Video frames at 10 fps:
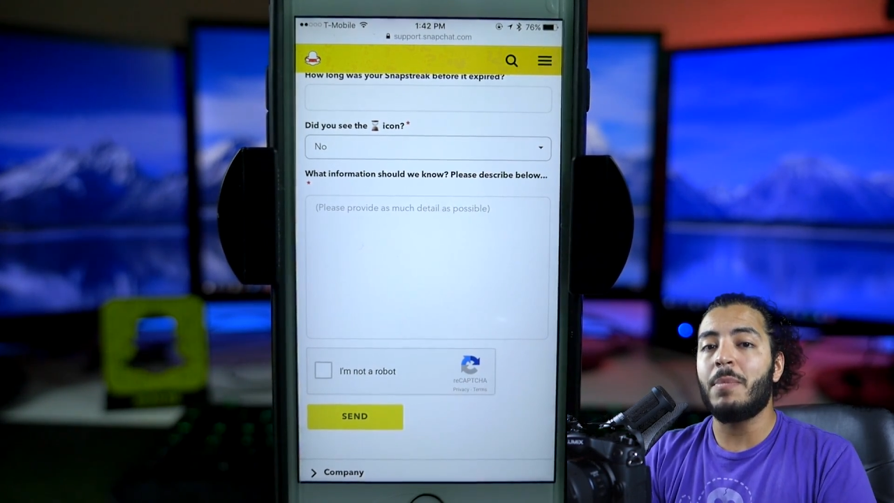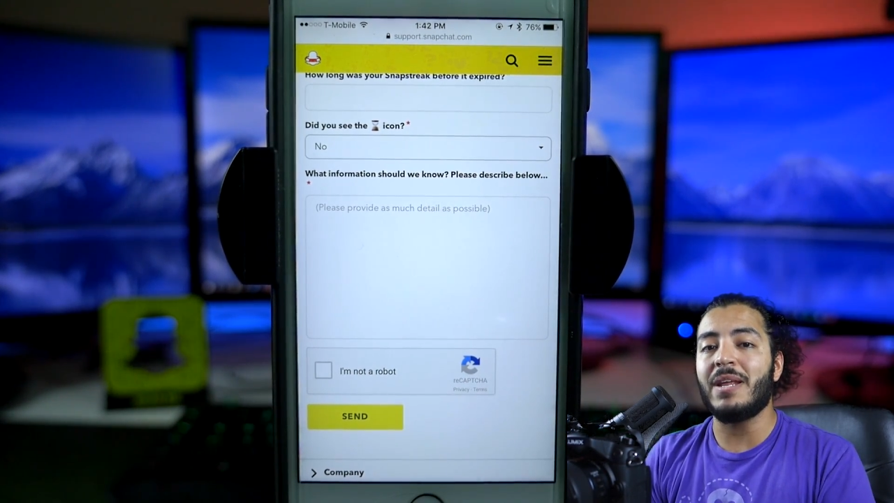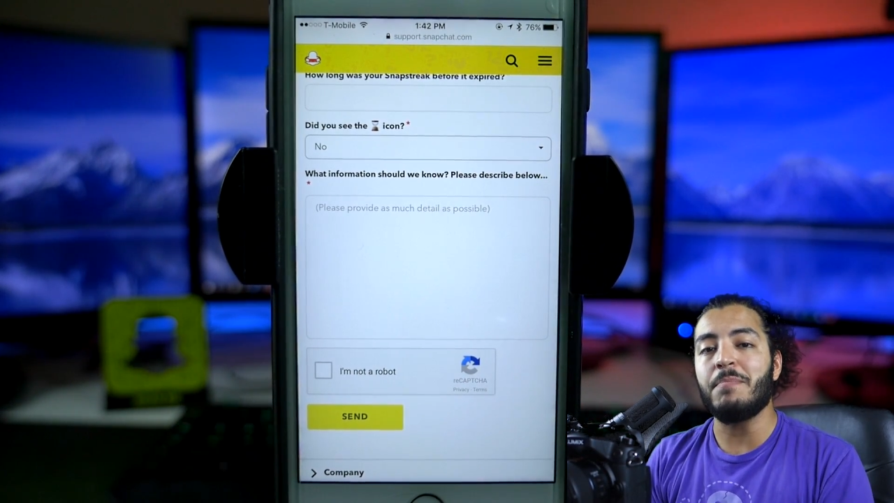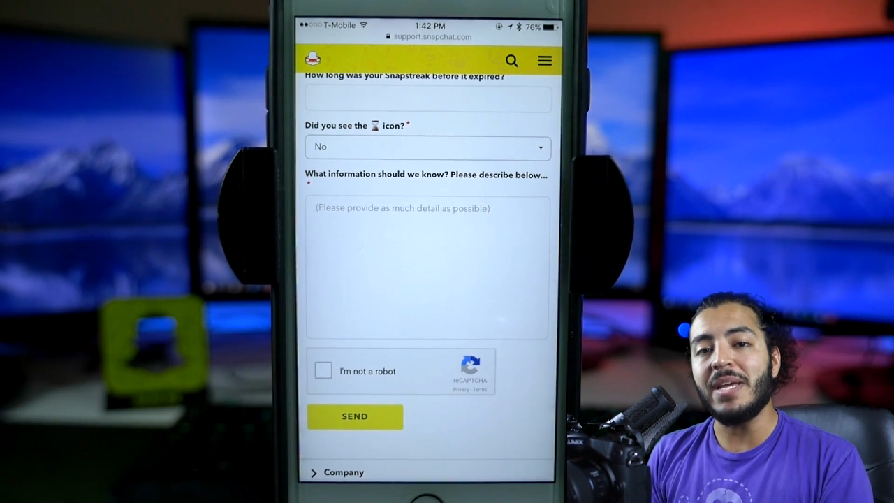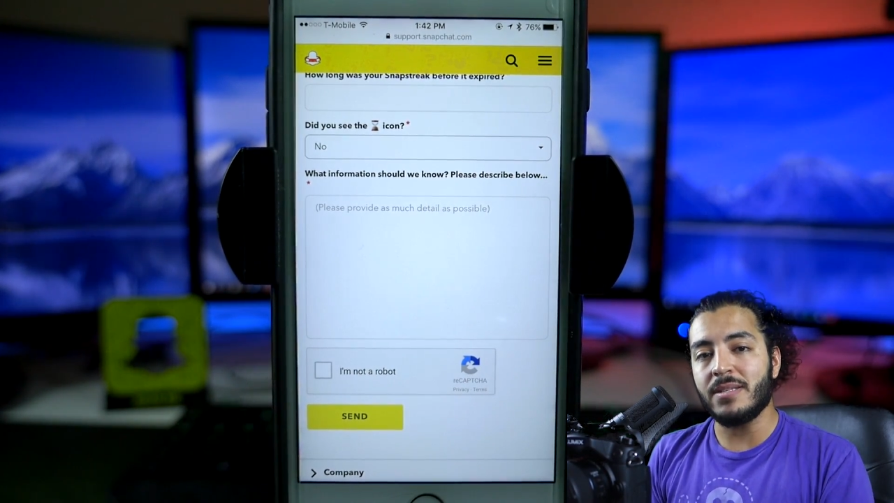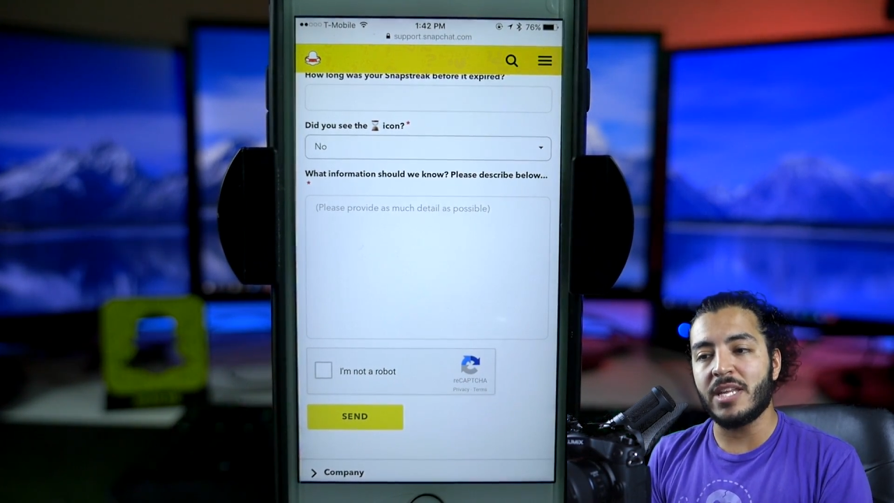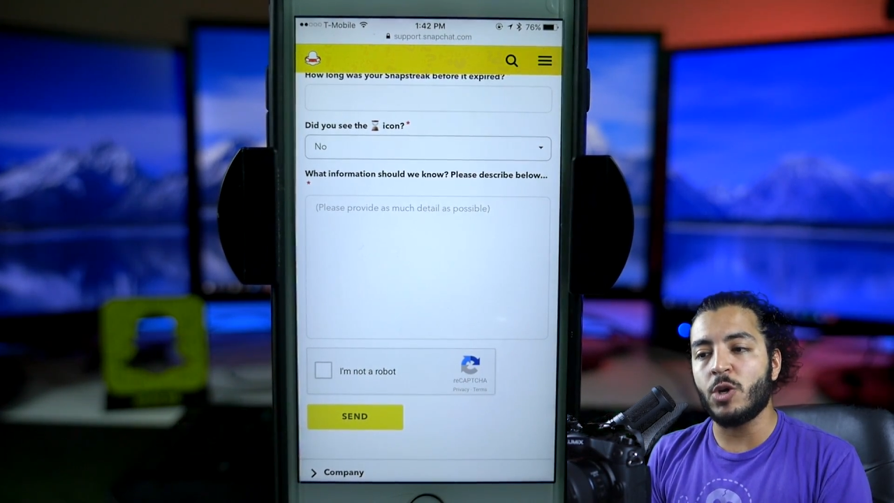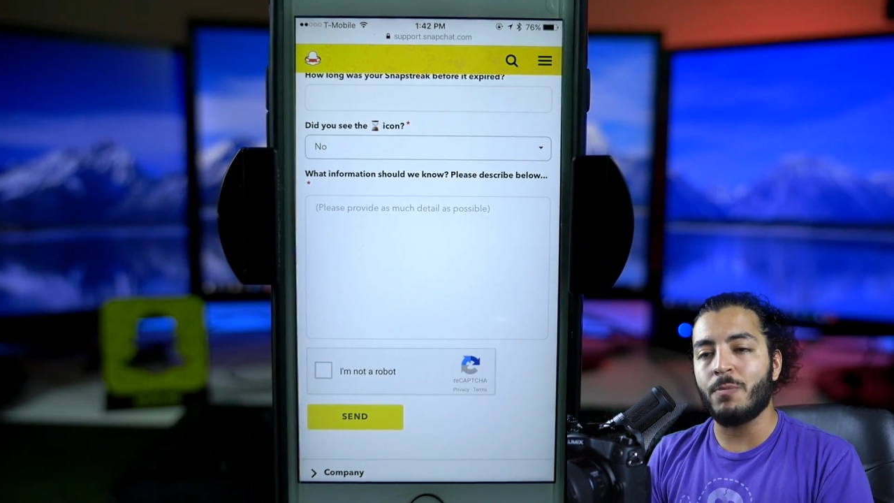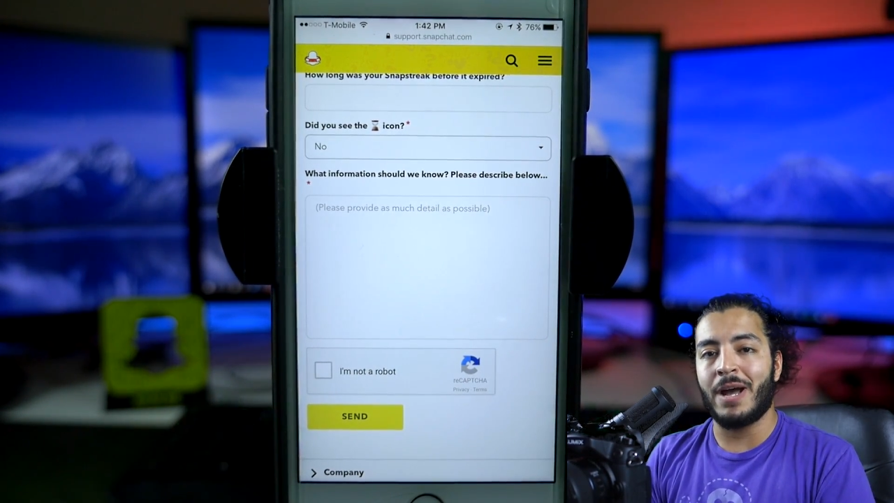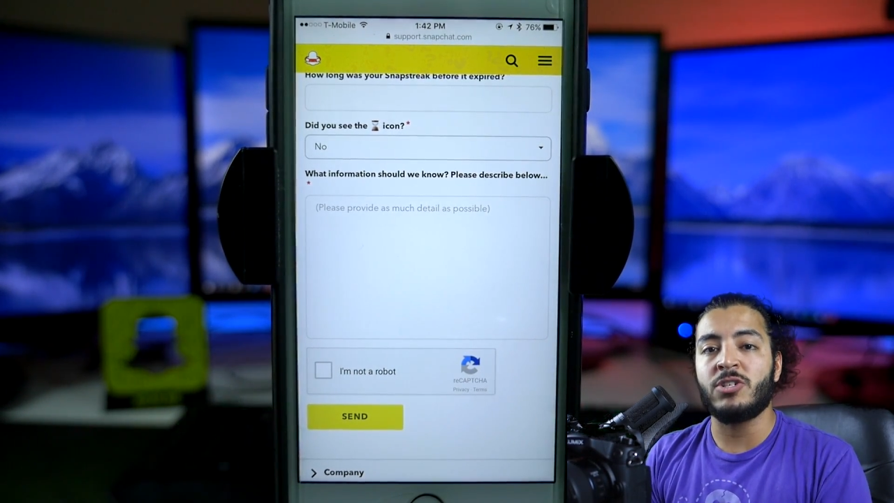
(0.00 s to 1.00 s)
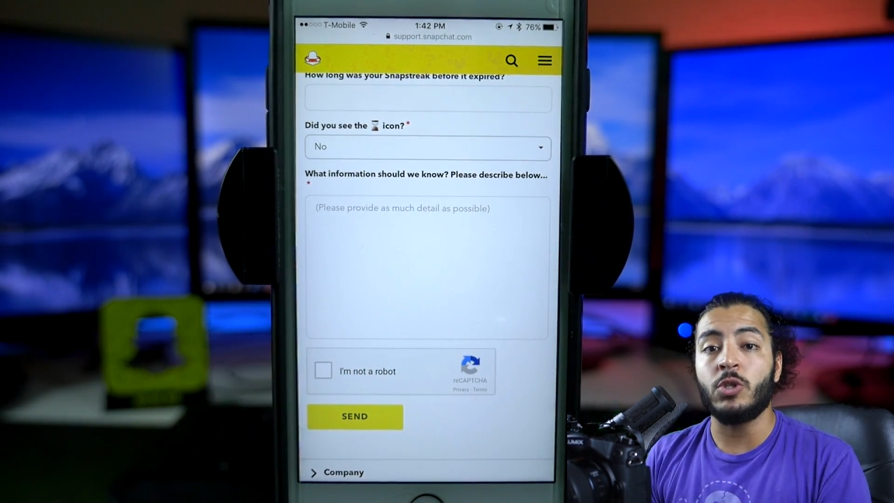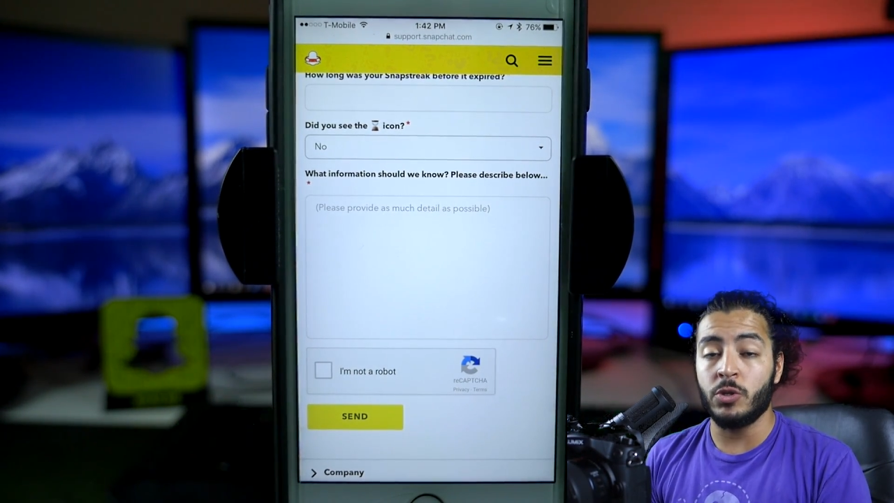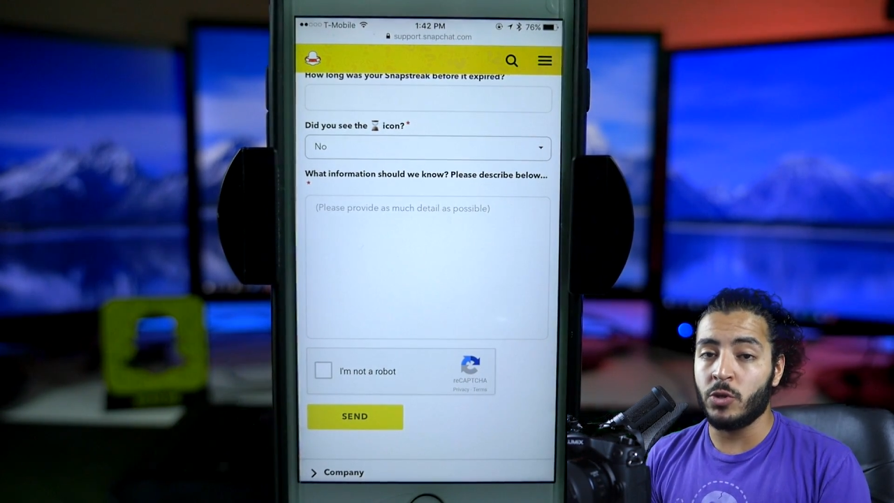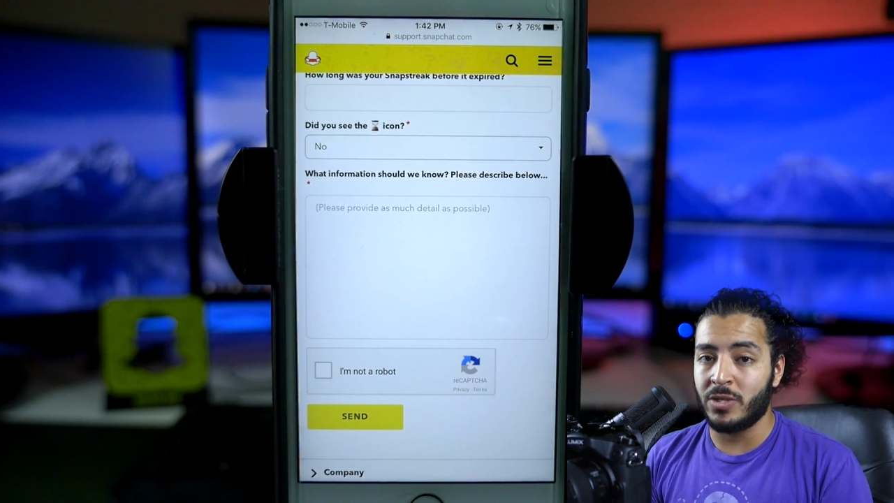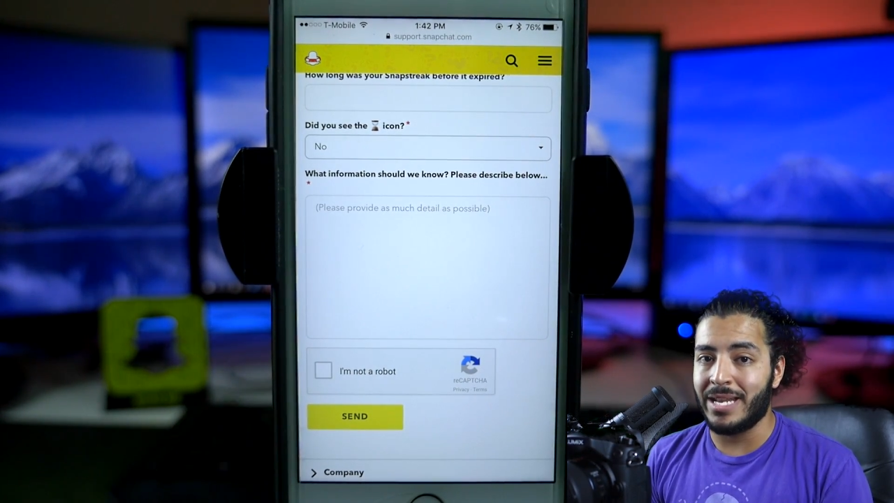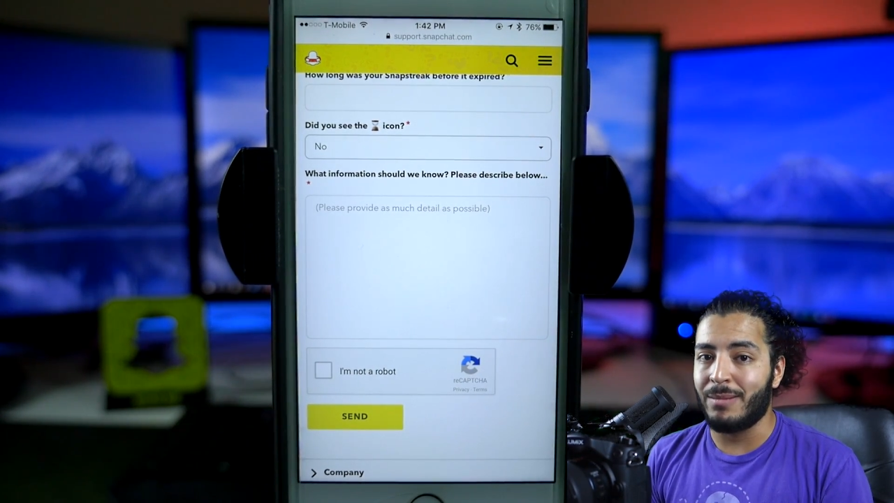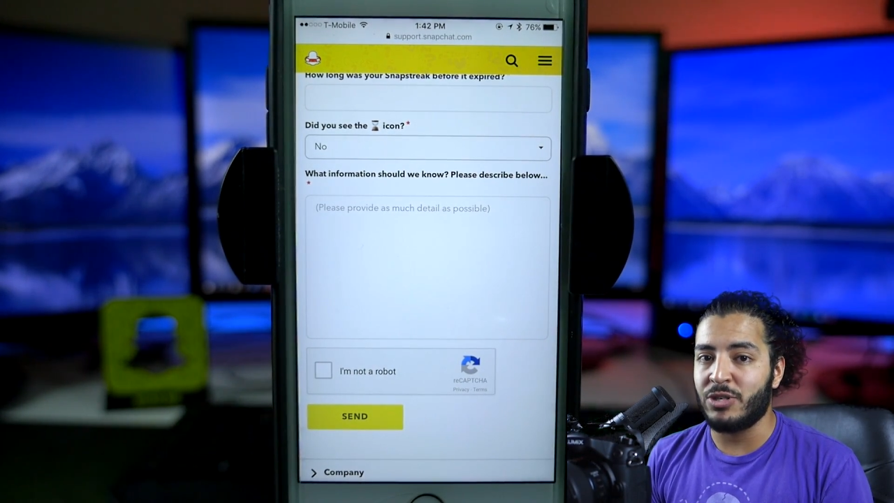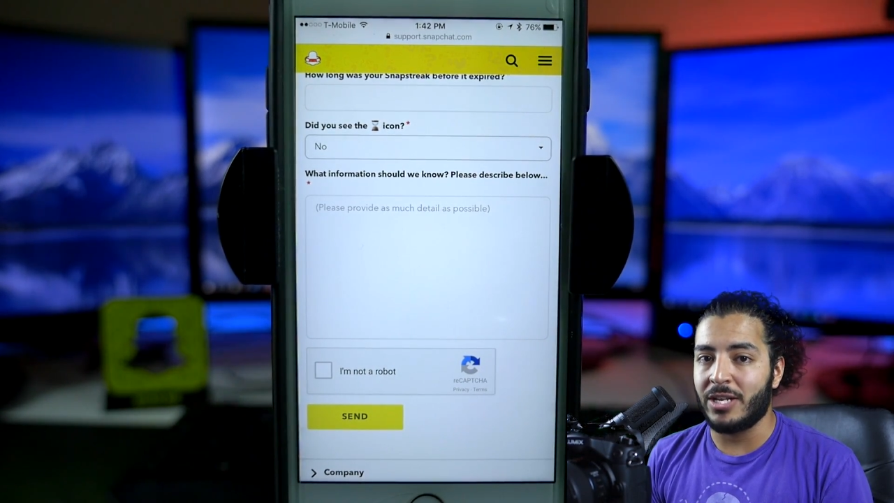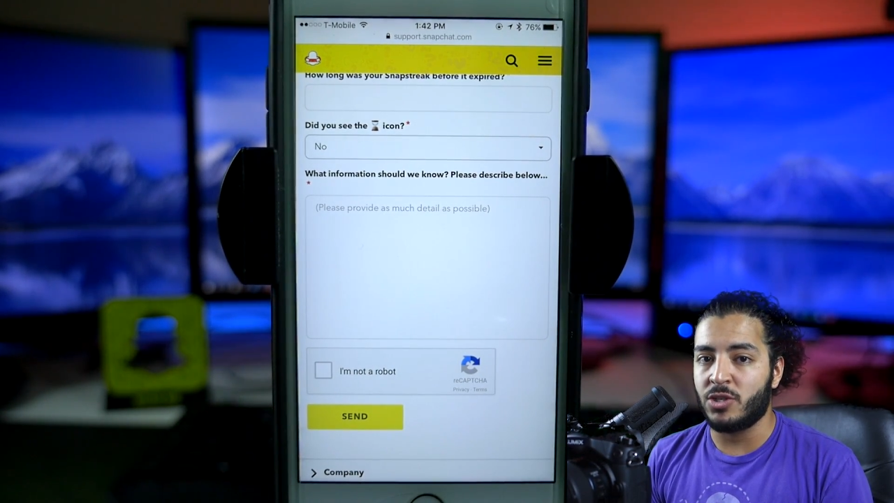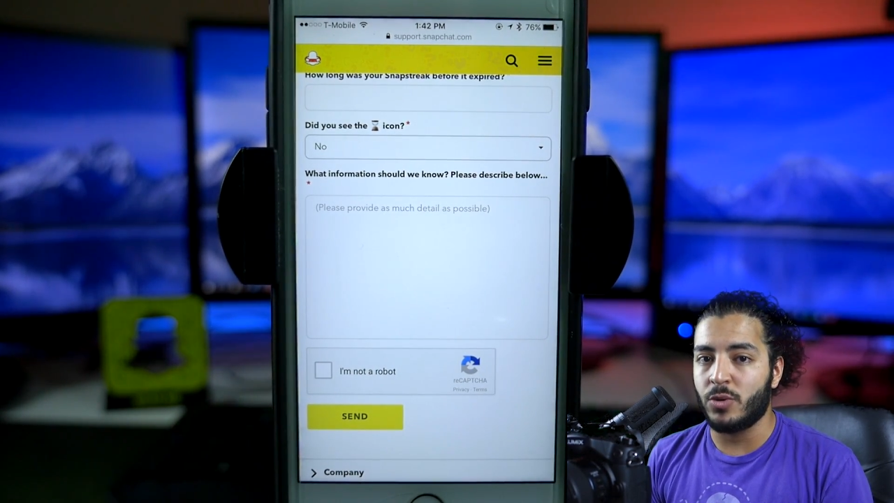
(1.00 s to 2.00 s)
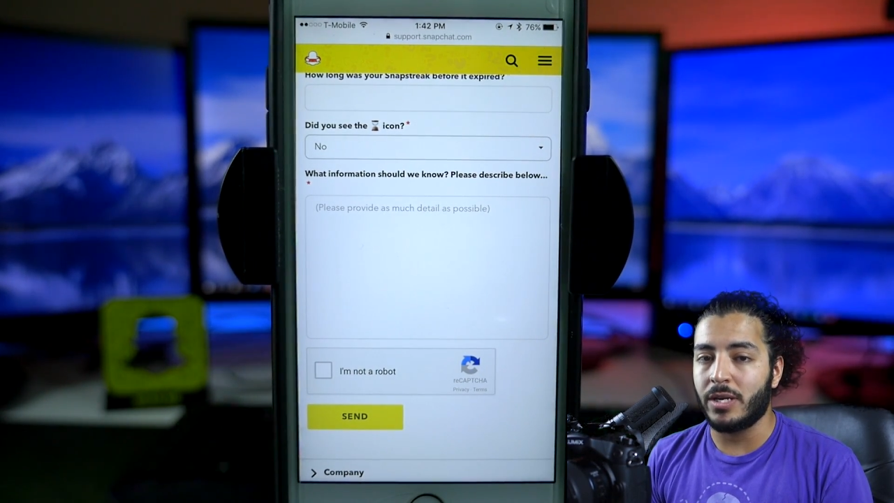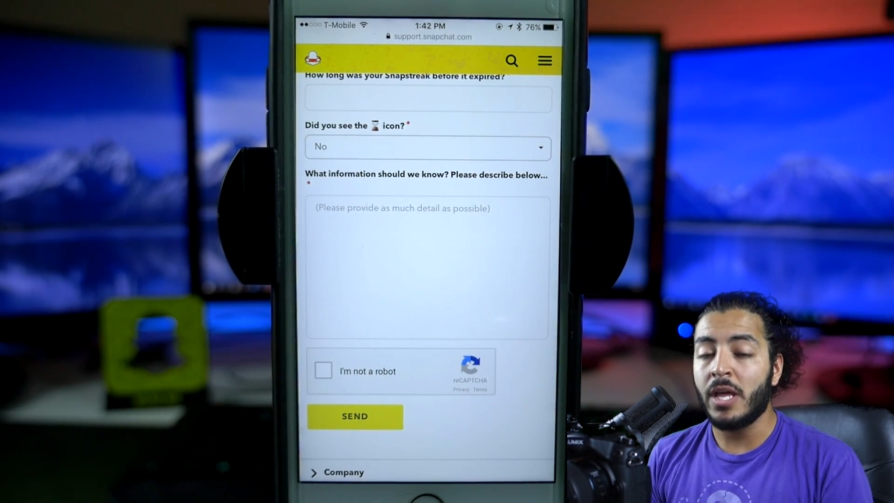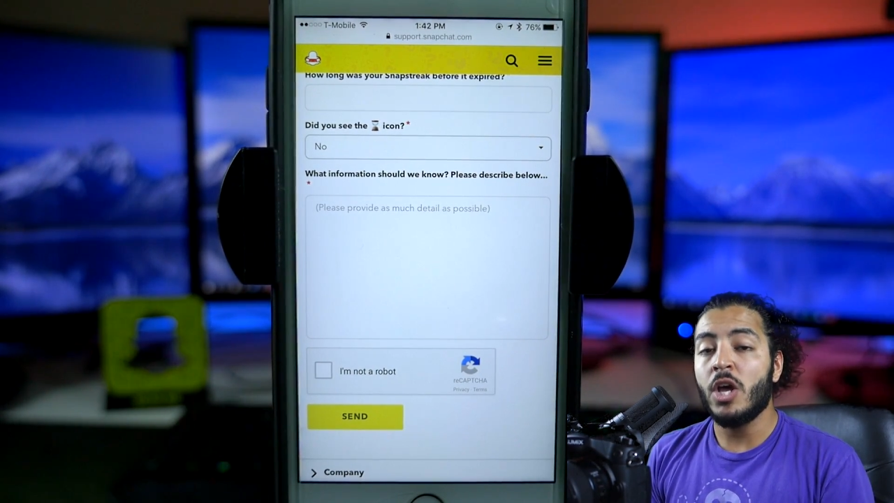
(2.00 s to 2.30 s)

but it means that you're about to lose your Snapchat streak.